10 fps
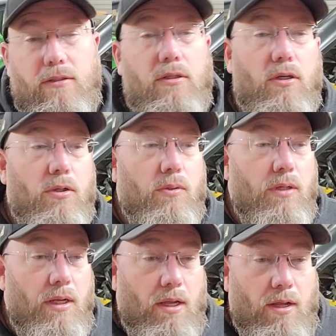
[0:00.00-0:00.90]
So
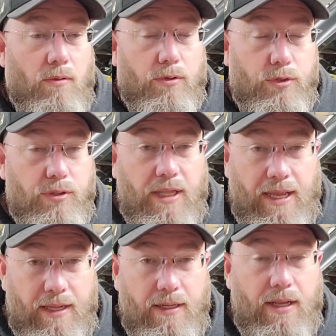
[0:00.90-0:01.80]
we're doing
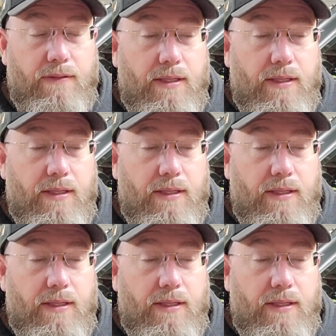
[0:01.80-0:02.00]
that, and